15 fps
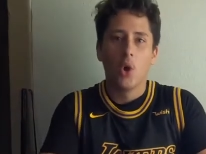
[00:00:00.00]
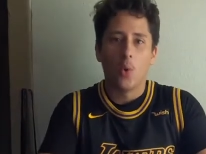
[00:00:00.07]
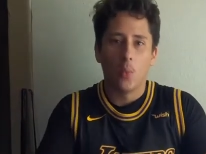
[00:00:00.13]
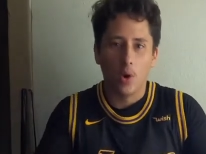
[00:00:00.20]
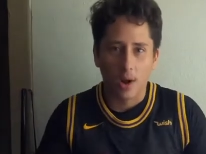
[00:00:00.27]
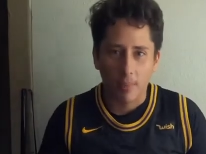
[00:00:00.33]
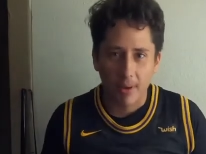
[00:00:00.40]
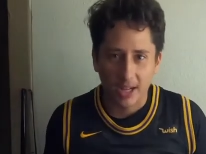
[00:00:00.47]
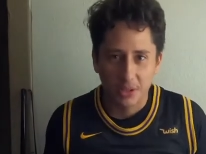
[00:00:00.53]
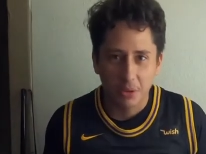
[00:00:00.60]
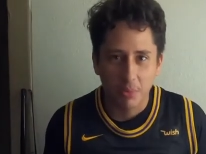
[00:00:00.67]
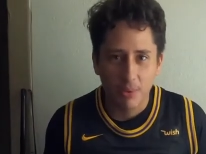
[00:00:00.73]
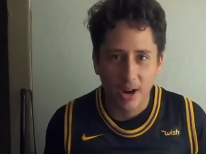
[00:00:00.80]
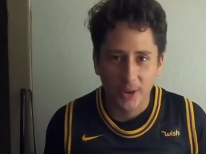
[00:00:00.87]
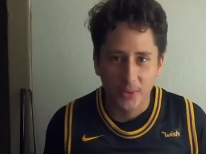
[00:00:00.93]
Welcome back to a
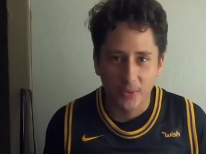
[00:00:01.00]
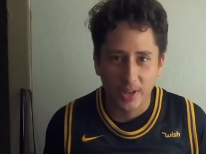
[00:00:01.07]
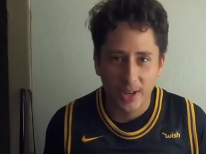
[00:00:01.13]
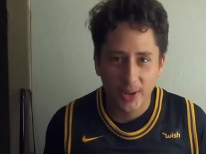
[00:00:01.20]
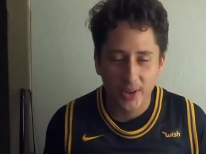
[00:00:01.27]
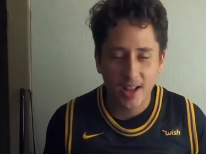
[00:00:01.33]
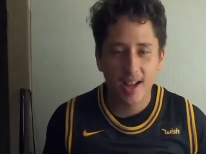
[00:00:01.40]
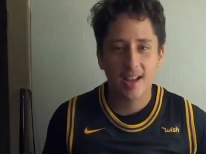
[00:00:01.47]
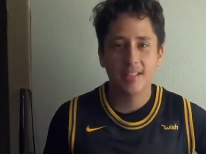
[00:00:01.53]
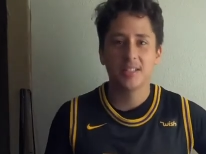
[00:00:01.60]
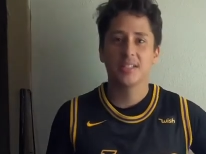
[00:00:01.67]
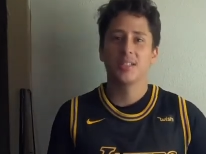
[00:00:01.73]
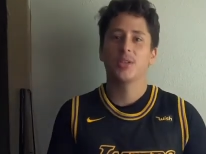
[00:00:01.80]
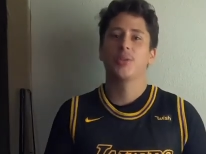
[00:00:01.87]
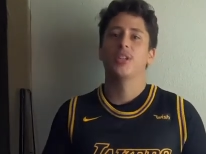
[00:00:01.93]
brand new video,
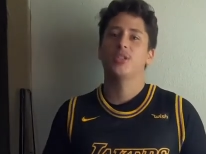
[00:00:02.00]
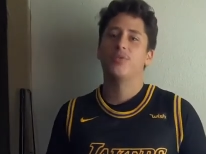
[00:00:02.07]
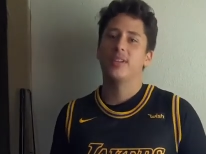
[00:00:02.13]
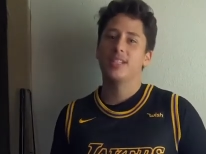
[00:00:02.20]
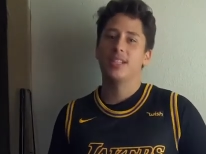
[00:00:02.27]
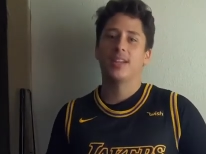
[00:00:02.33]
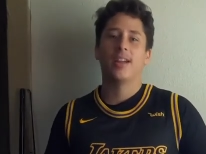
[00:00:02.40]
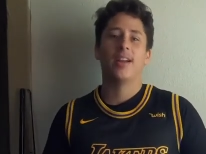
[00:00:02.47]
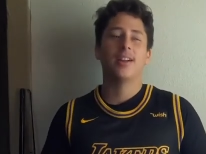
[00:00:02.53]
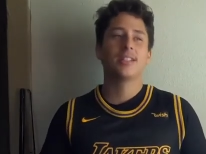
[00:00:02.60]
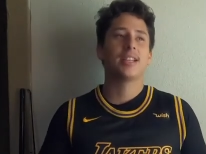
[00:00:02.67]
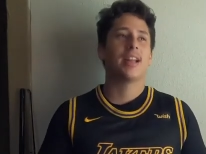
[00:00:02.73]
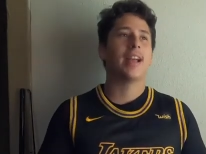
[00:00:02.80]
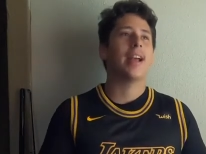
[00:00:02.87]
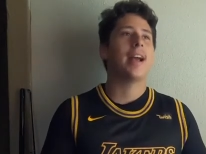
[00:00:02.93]
guys. Chris Racing here, and
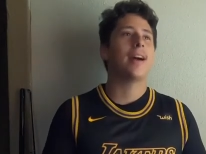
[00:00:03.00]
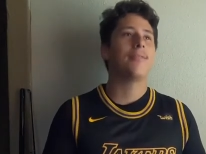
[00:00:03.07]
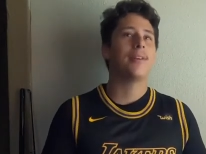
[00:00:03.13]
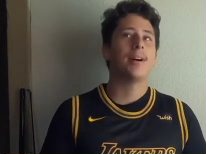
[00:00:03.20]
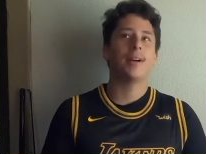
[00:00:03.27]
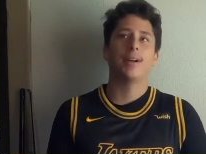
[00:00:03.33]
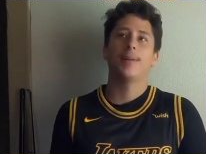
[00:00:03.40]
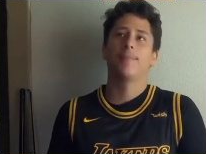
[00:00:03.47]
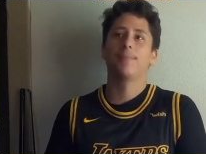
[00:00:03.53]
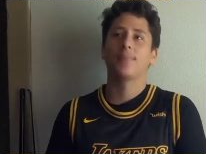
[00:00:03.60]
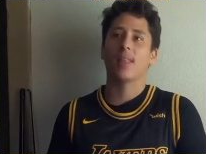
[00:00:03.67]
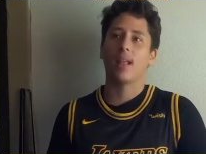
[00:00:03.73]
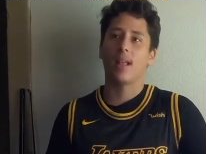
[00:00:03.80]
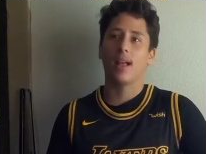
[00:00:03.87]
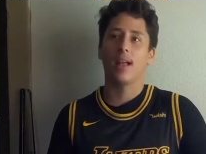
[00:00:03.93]
today I have a
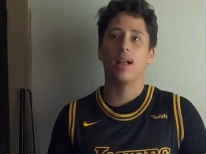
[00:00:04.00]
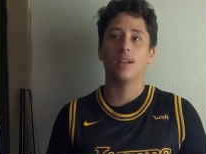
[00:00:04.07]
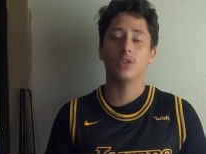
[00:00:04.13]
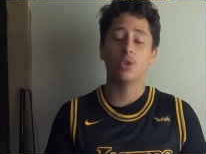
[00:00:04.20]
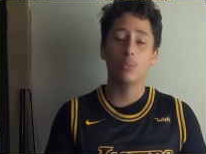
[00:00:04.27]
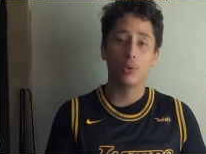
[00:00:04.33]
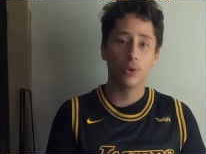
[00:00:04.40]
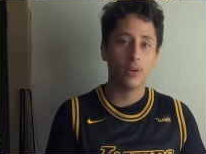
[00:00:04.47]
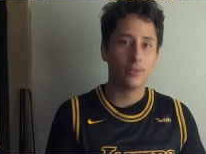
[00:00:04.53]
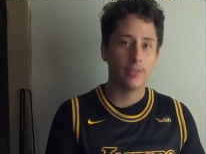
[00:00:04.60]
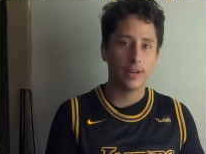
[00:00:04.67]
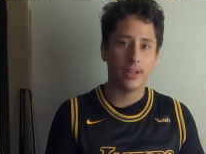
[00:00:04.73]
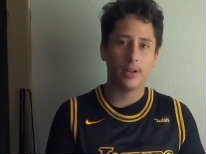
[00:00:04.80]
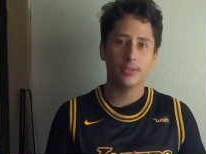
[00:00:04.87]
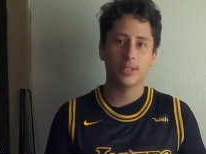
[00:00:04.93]
super cool
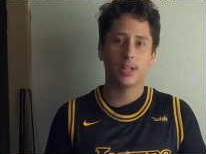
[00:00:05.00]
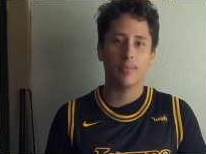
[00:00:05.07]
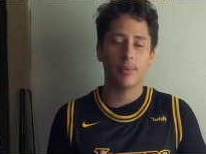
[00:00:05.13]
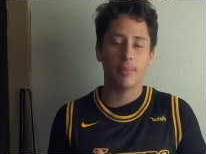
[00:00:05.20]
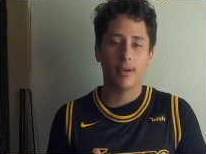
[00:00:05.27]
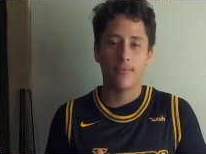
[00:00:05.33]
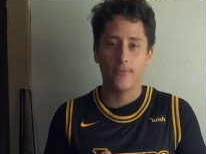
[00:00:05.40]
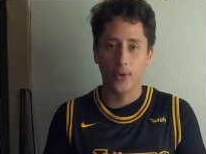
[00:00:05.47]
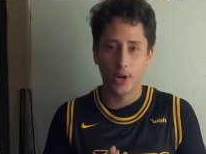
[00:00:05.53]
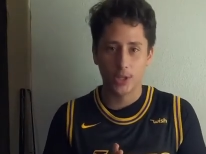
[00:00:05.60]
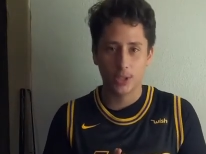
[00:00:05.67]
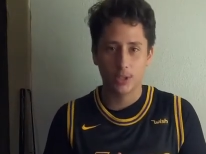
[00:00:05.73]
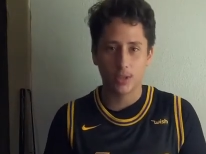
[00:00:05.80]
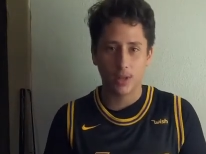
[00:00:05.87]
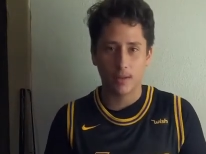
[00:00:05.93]
video. It's gonna be my
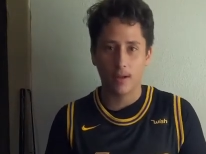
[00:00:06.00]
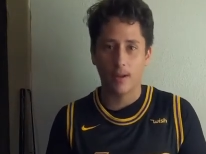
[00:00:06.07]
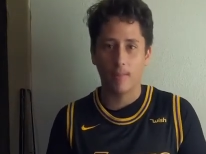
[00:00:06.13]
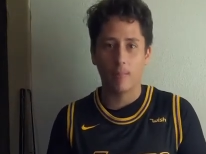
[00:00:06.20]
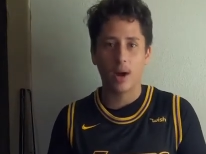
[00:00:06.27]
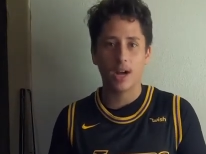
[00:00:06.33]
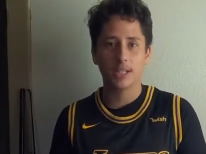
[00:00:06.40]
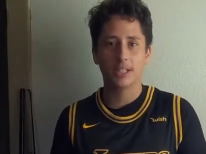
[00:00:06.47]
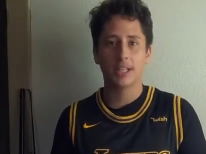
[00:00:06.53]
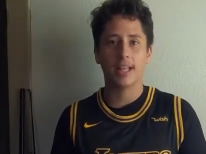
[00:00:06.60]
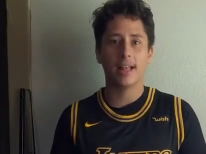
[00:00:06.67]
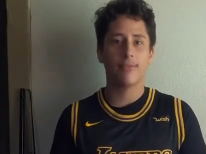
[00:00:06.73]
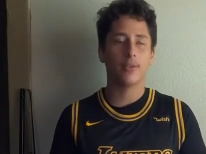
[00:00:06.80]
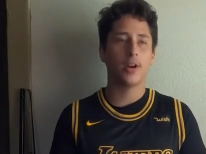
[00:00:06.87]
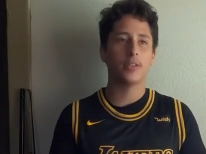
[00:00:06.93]
first unboxing
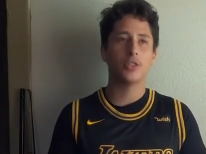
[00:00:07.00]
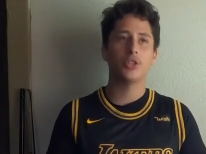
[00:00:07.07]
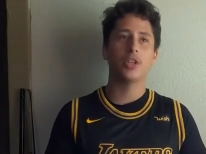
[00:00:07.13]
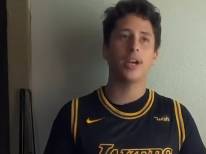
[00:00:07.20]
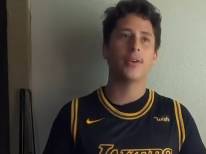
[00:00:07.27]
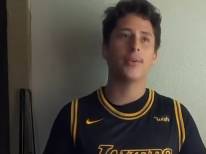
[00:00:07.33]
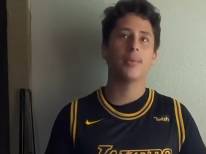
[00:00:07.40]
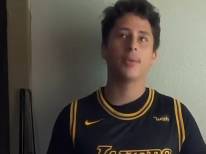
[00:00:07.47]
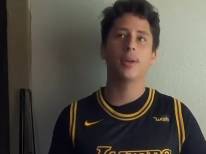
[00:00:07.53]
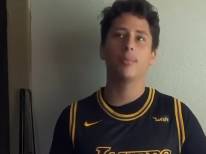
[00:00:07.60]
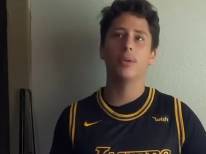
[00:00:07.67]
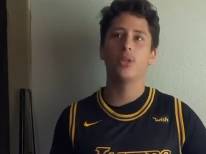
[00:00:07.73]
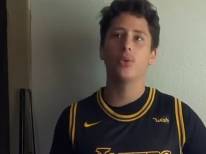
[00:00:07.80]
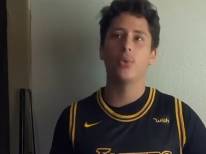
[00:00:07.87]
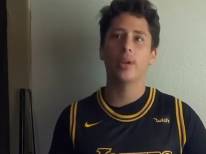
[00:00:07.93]
ever on the channel. I'm gonna be
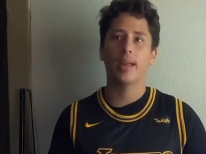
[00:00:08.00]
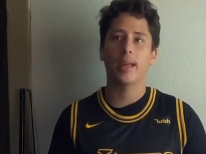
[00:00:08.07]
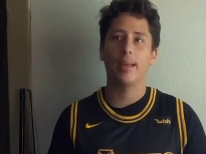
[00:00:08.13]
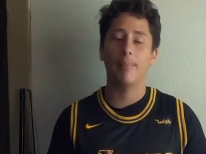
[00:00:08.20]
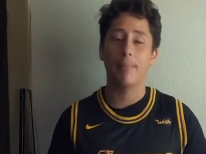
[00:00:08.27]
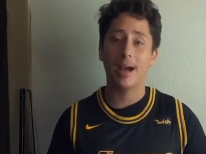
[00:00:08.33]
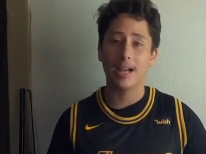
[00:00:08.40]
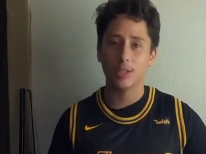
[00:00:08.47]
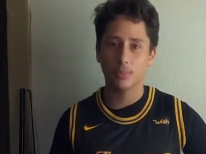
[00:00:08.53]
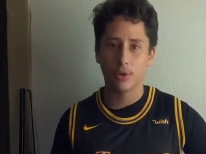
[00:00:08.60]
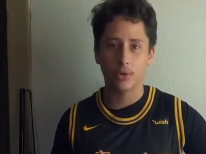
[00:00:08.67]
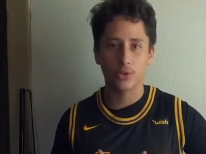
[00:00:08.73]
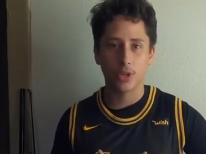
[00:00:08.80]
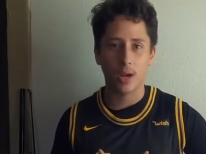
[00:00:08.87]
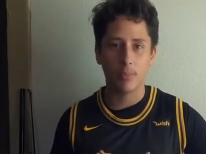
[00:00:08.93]
doing a Bass
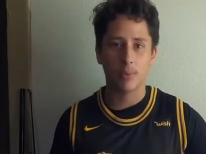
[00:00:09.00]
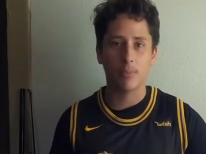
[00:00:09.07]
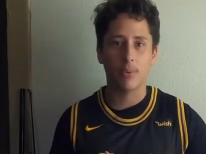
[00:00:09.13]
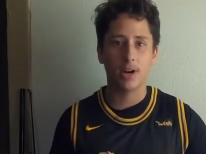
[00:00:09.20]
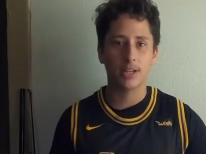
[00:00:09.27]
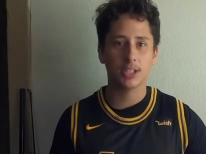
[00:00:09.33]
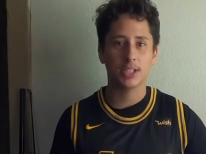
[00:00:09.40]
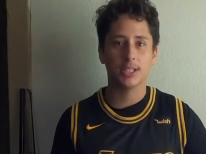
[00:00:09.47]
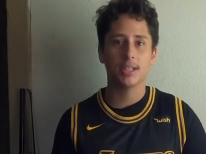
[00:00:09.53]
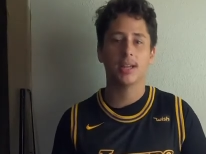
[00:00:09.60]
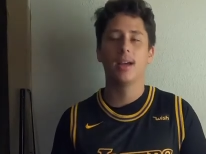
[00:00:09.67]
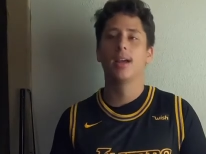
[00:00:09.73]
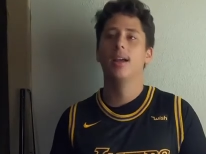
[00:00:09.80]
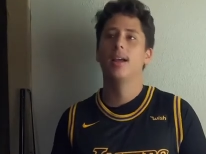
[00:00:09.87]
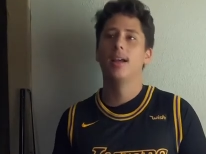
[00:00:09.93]
Pro Shop unboxing.
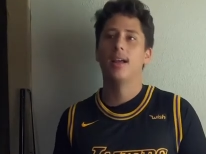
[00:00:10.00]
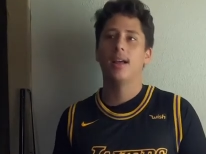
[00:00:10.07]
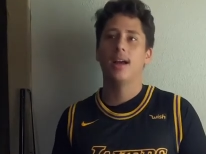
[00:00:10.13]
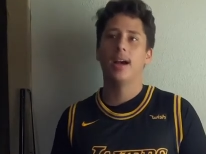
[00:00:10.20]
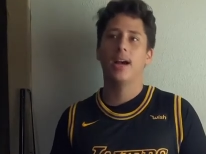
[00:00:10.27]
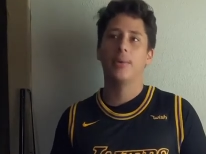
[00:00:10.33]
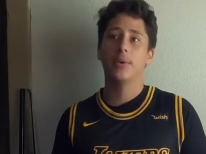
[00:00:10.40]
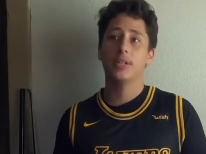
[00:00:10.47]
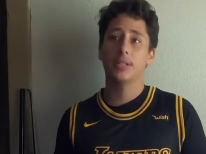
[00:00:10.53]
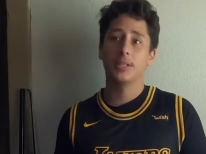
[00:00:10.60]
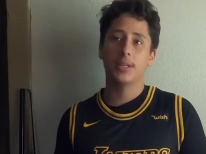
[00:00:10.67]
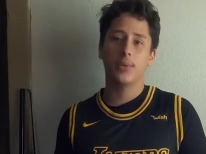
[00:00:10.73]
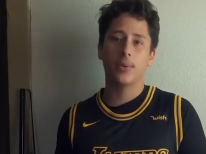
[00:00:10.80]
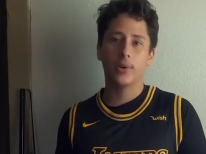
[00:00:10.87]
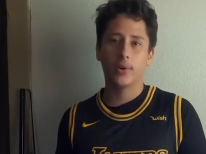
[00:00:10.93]
Perfect. I
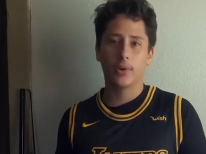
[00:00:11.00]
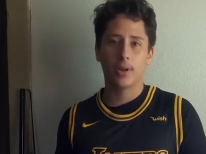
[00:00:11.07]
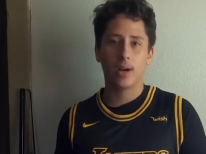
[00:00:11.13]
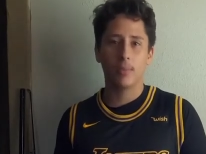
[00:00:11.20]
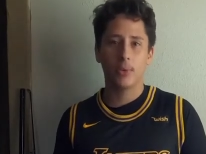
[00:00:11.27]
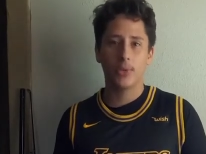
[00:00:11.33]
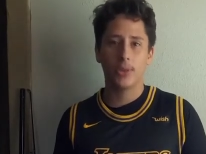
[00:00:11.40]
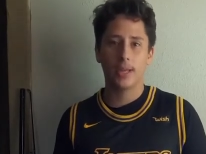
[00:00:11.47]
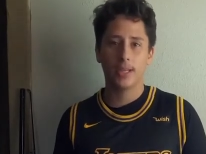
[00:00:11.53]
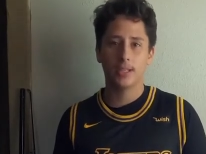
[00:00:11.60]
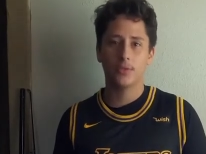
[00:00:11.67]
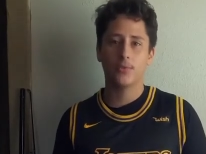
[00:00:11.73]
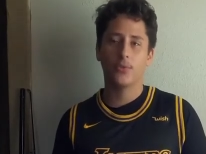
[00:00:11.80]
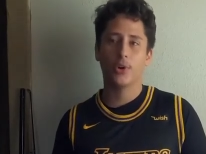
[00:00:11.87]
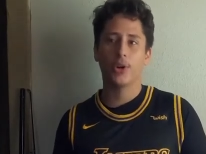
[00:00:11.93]
recently ordered a couple things
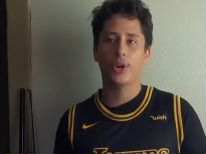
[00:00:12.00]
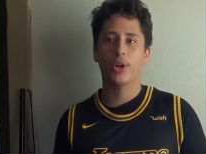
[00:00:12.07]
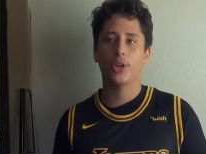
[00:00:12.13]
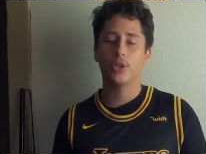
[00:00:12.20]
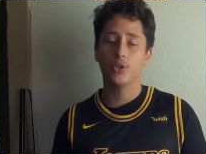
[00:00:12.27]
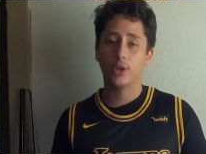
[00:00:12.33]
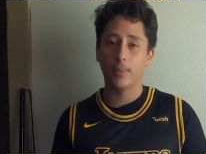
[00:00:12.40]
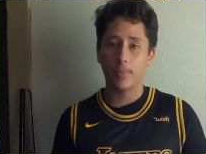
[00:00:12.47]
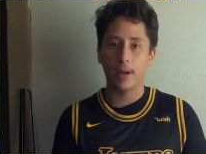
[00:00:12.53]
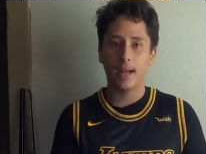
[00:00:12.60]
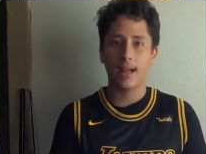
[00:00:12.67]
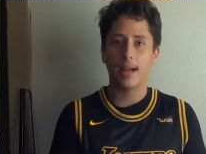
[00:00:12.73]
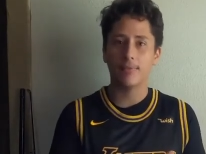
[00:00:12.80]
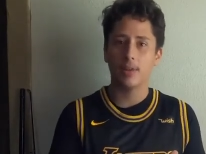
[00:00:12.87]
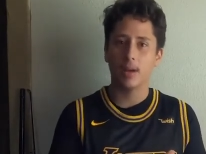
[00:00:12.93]
for a trip I
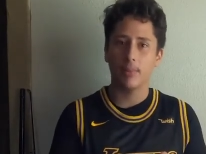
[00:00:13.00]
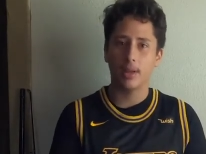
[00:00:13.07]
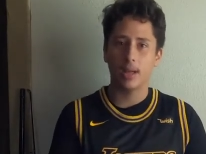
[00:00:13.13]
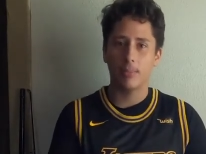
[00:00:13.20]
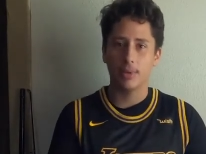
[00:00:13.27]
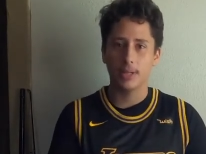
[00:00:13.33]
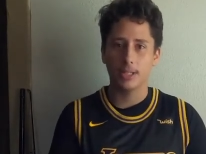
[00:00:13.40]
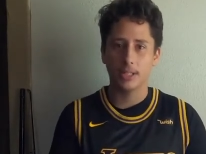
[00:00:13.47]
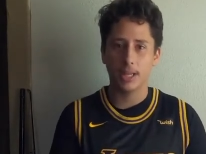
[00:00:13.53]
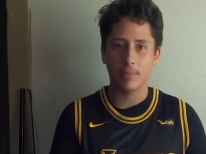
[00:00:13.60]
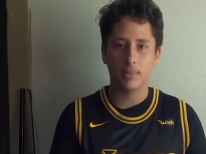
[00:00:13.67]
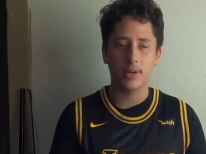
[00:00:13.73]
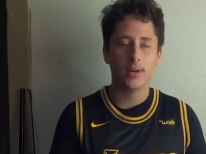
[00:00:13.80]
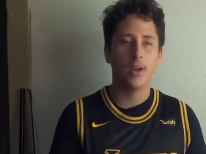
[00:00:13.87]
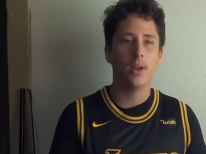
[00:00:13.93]
have coming up in December.